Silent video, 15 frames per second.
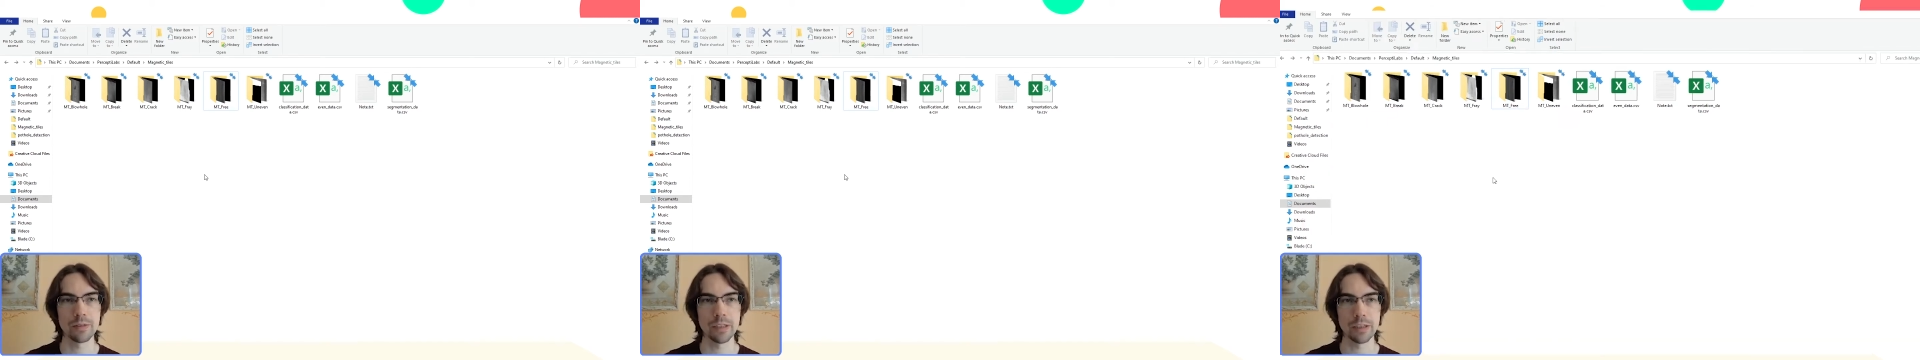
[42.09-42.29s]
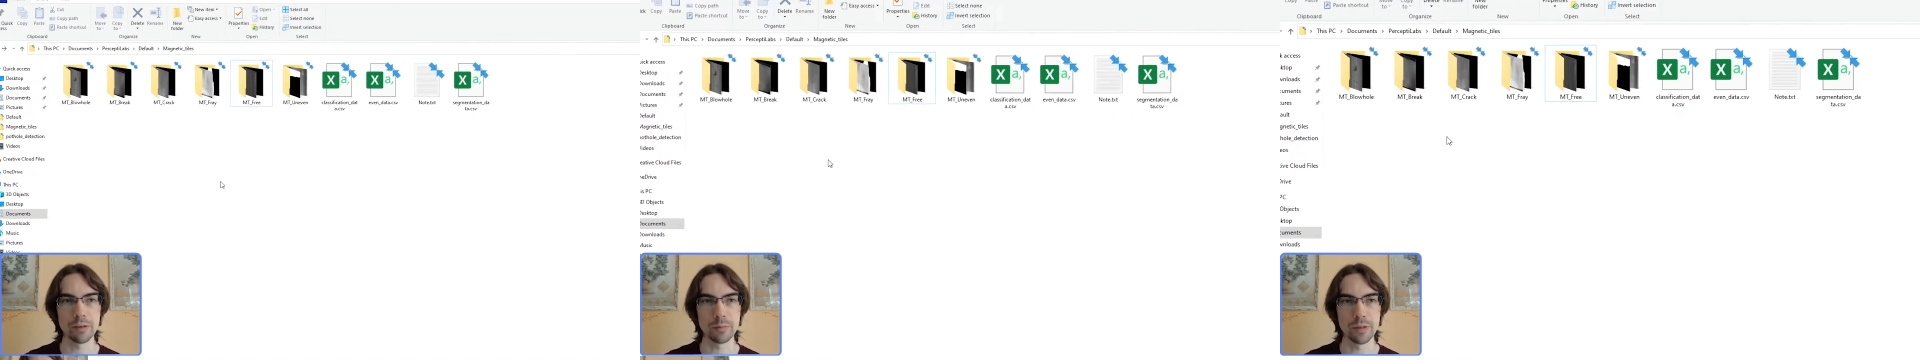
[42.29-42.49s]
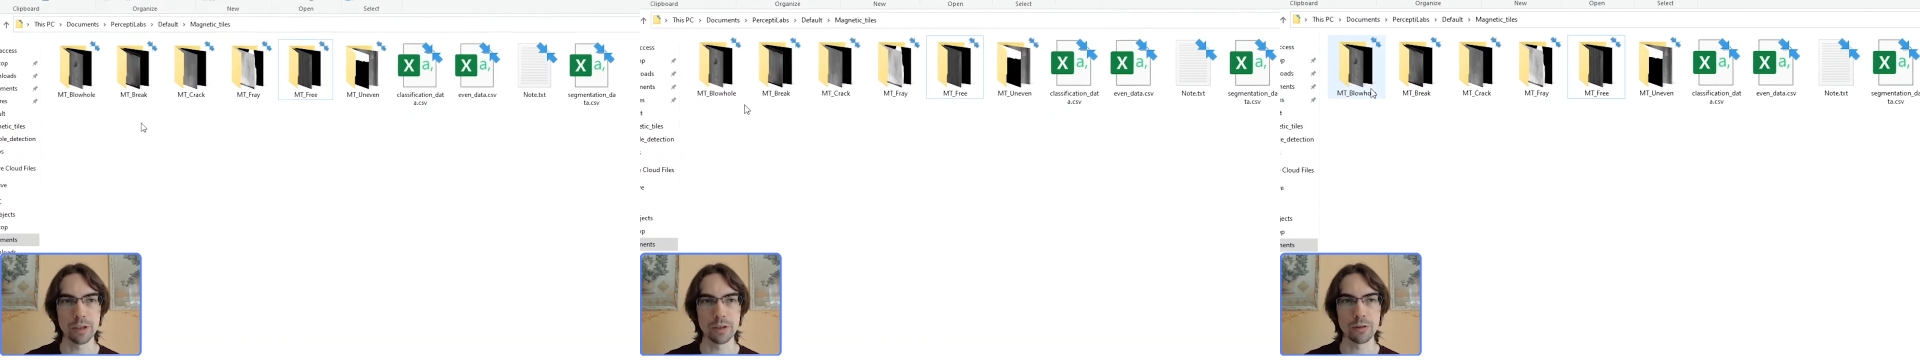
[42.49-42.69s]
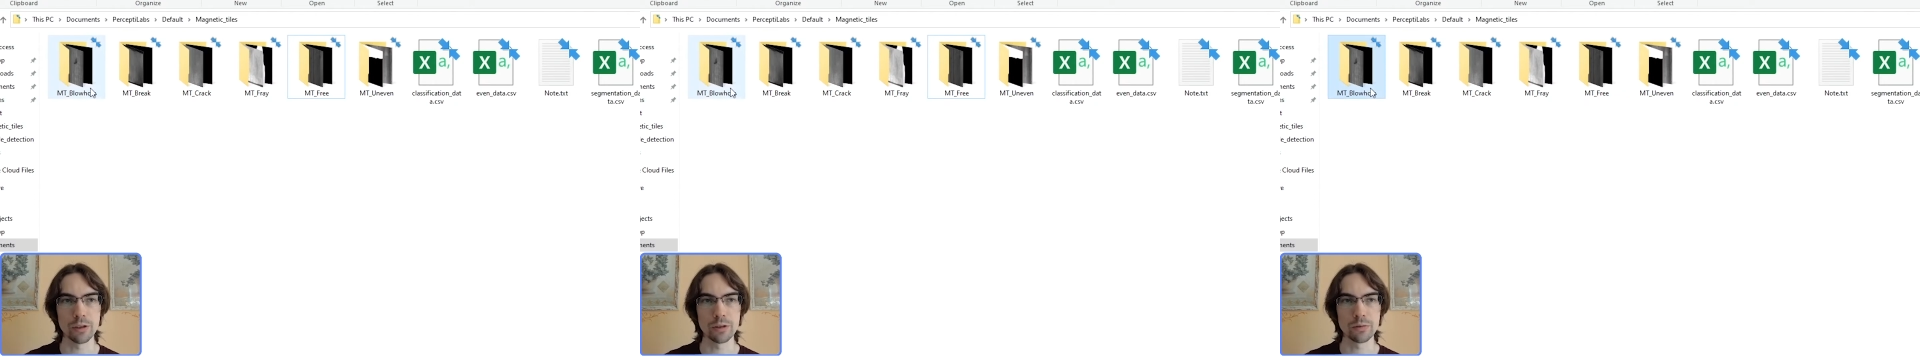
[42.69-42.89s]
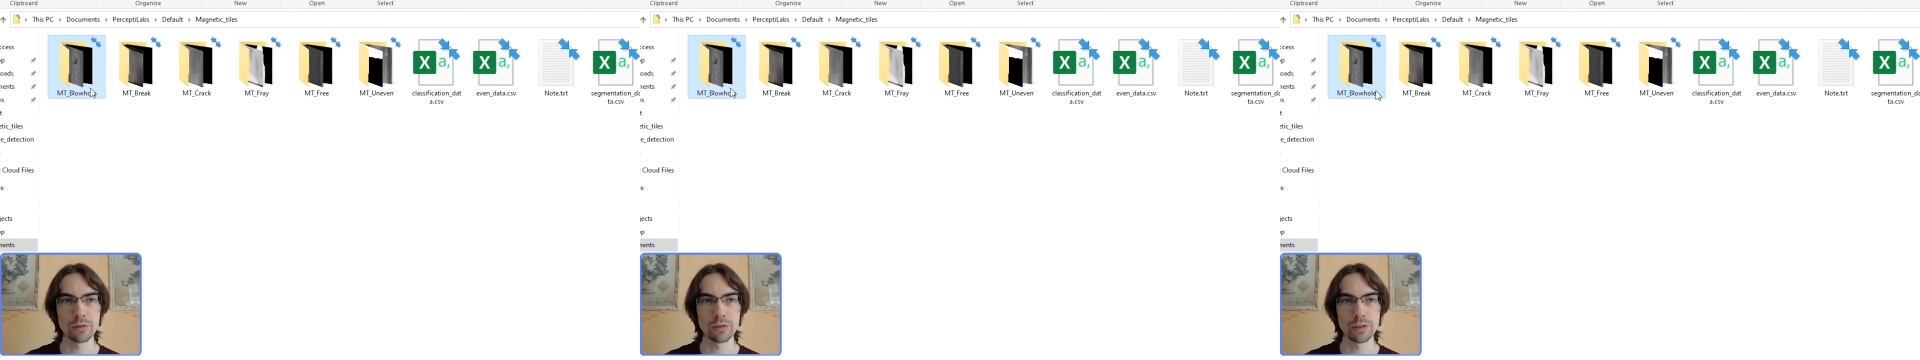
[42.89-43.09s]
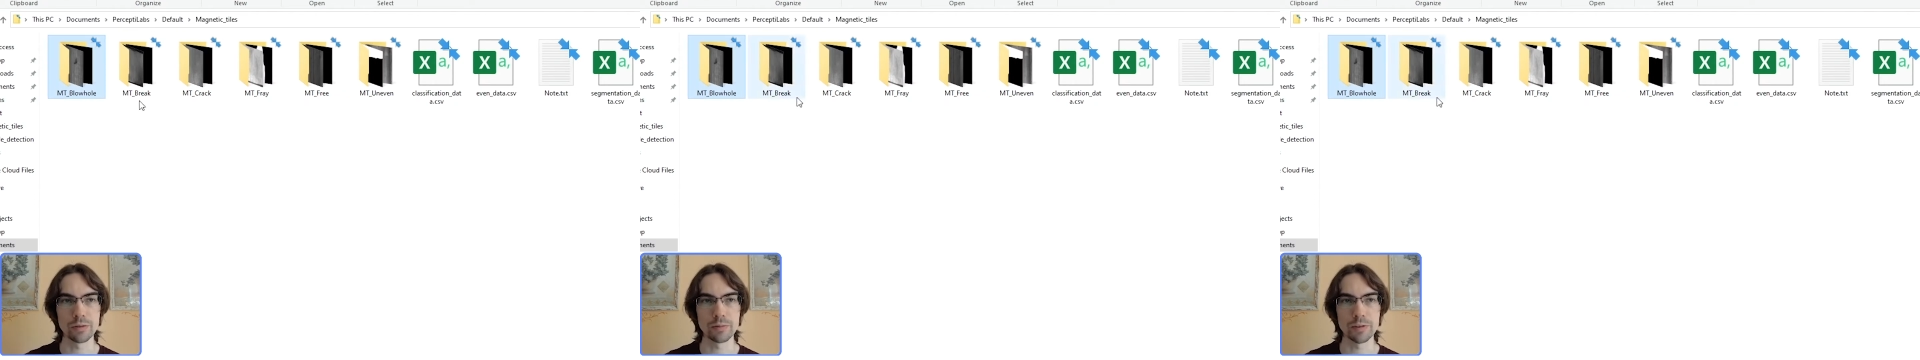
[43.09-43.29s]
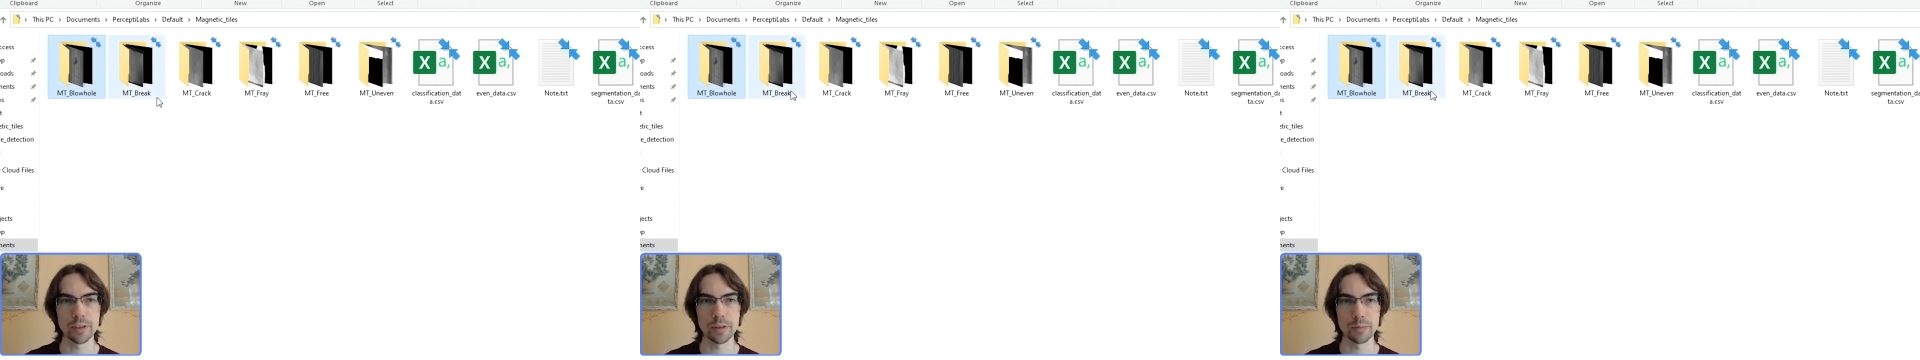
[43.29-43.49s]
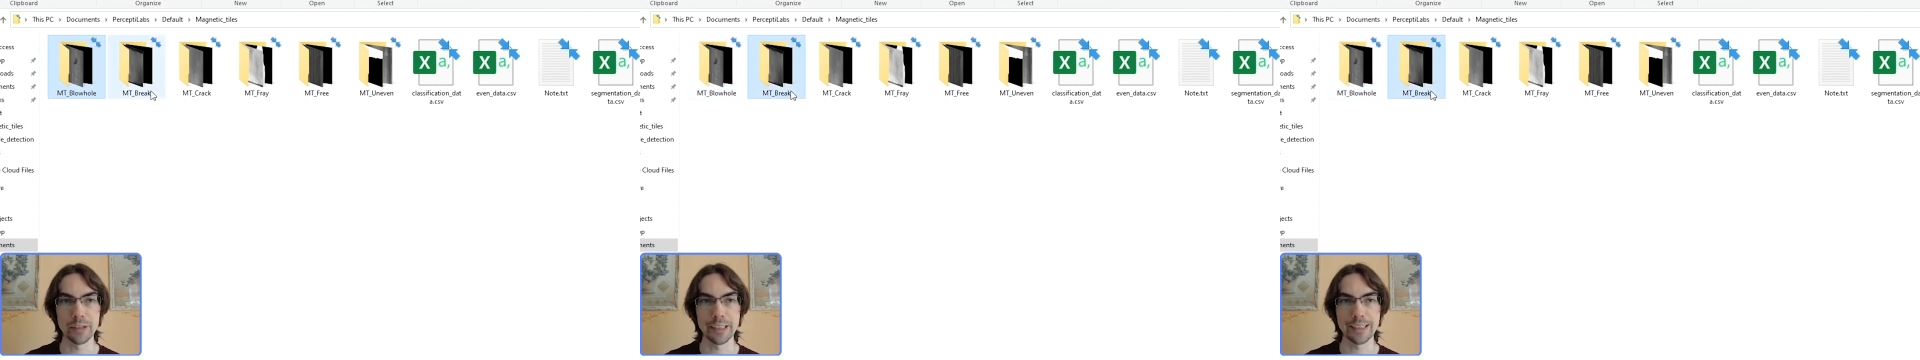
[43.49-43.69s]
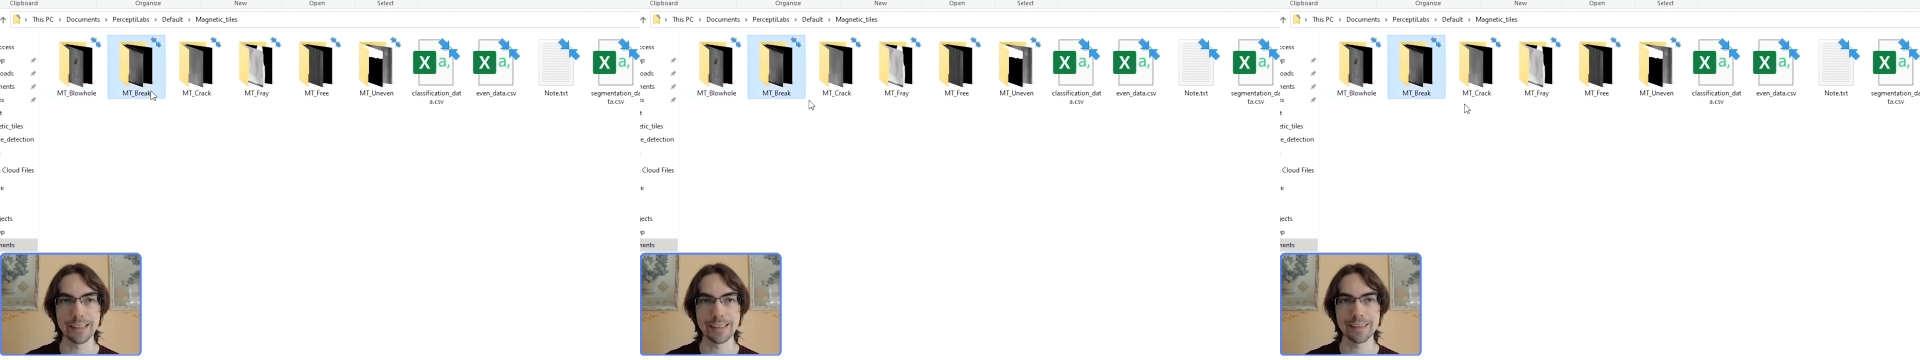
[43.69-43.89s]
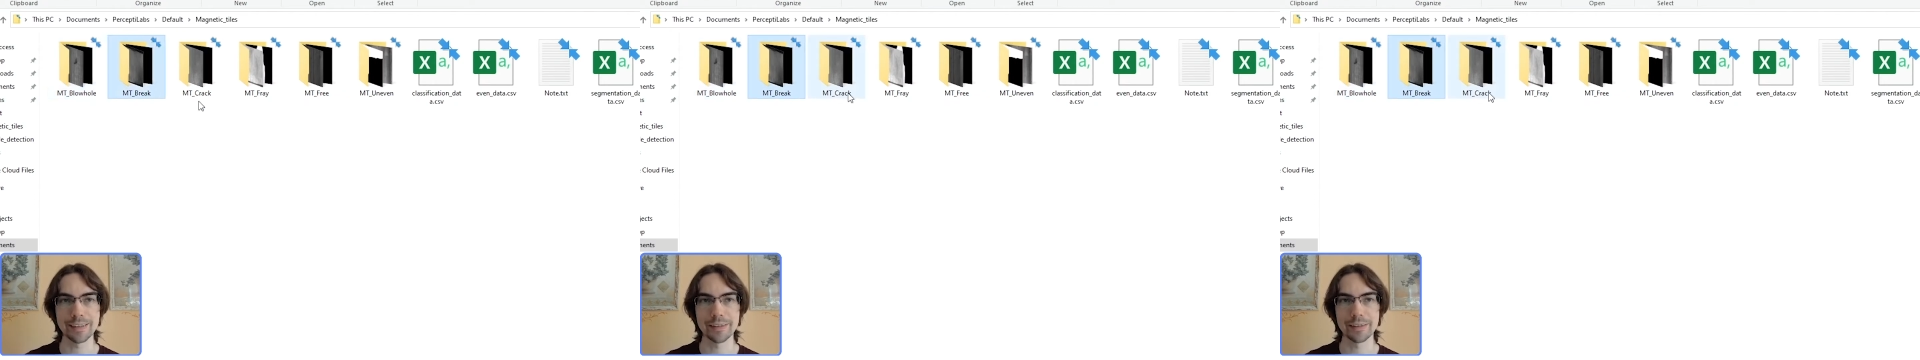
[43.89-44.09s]
We have the blowholes, the
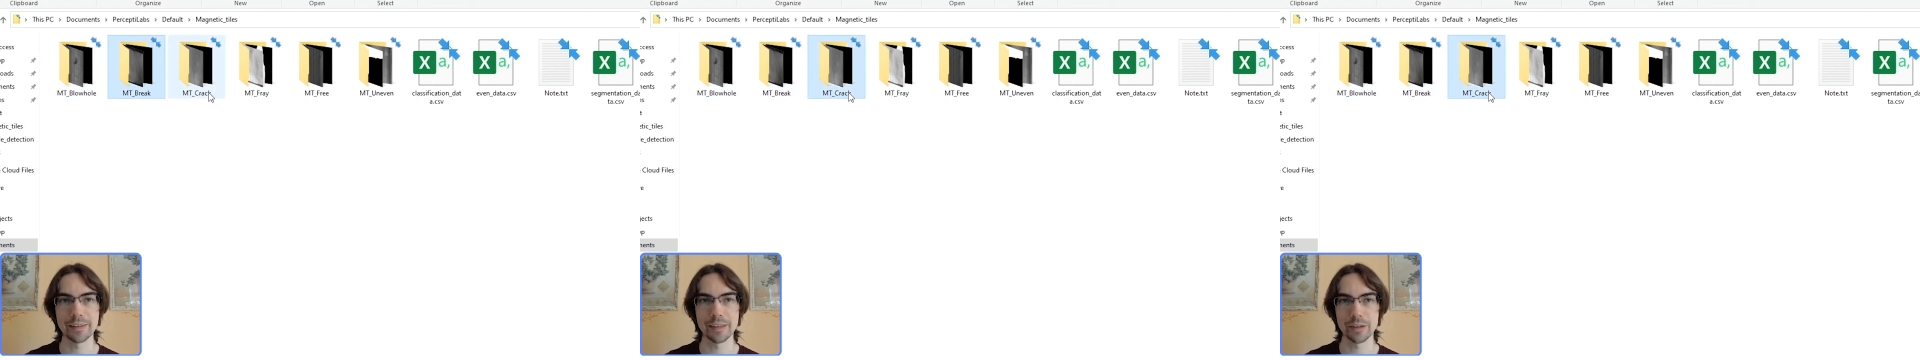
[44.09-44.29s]
breaks,